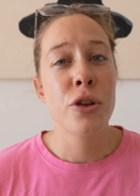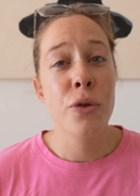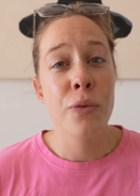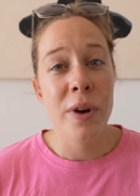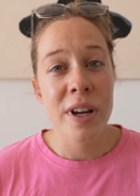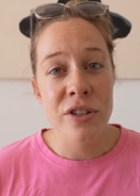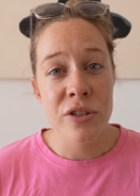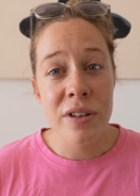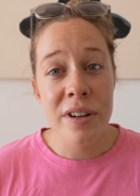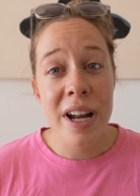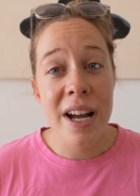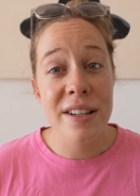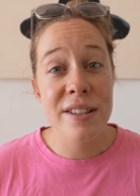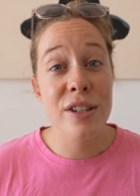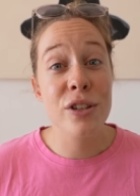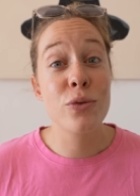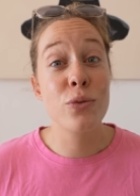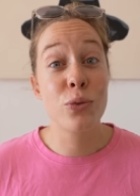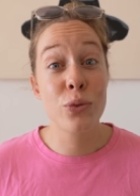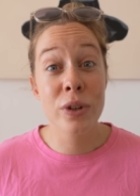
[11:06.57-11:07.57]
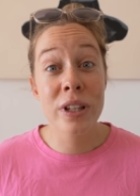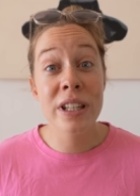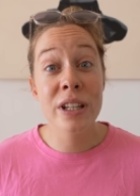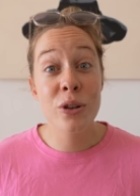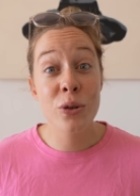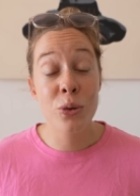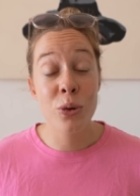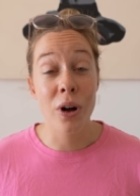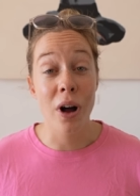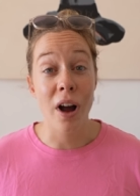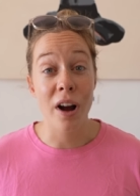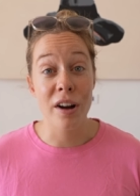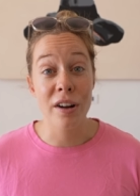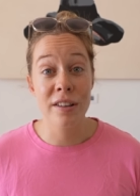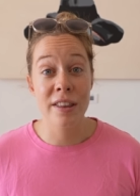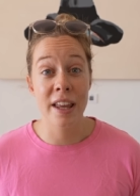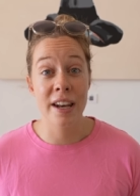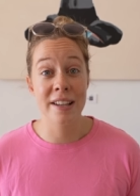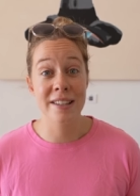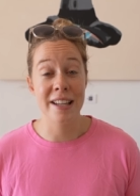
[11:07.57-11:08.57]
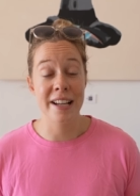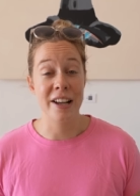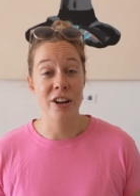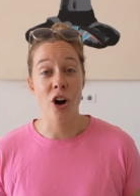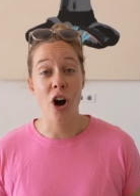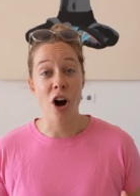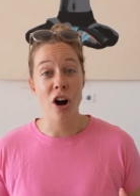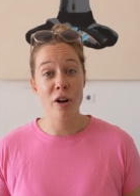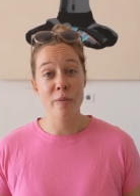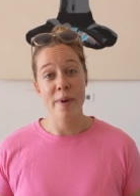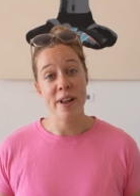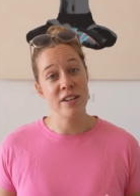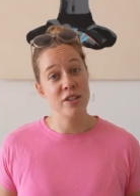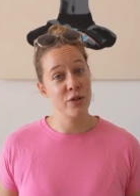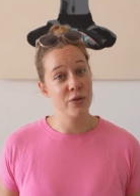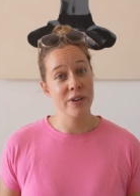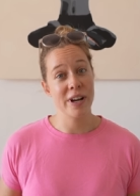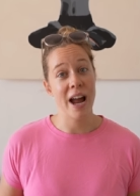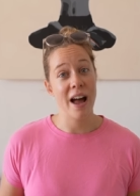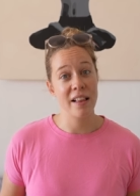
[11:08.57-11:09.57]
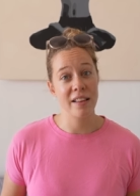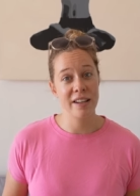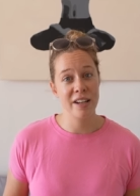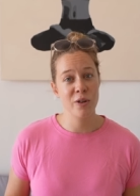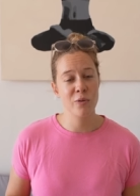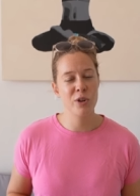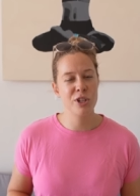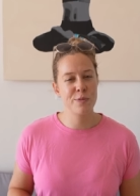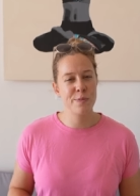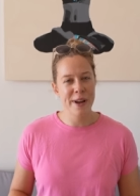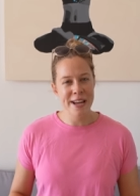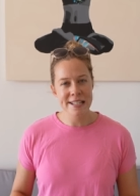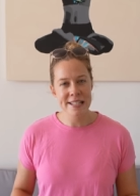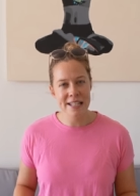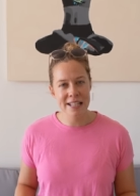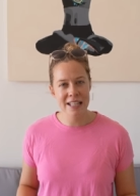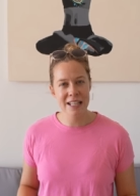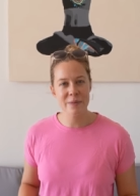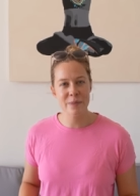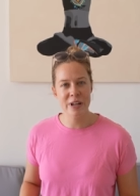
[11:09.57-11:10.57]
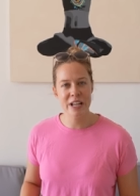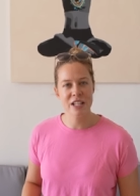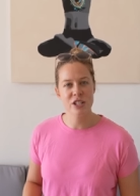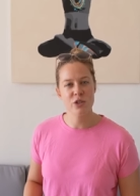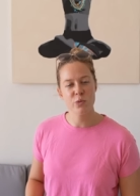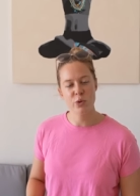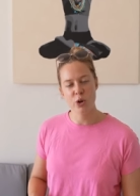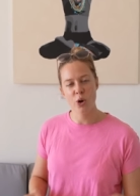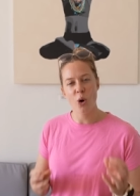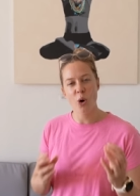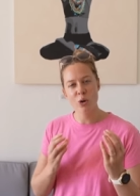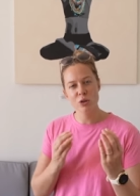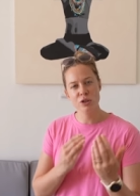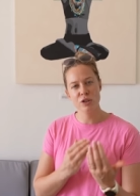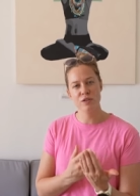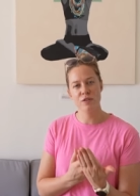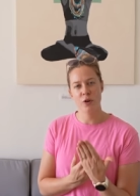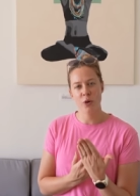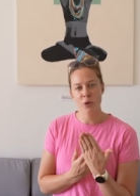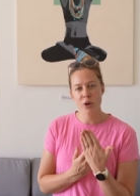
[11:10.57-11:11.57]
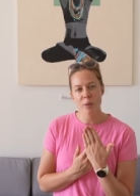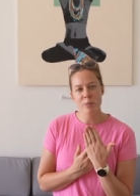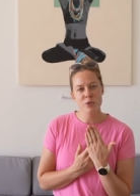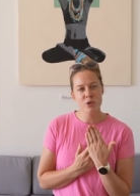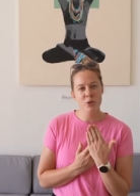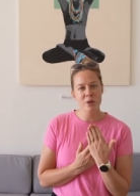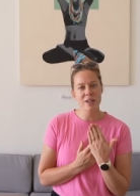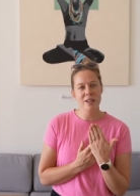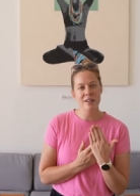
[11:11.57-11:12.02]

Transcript: the restaurant has this really cool art that is like an augmented reality, which basically means when you hold your phone up to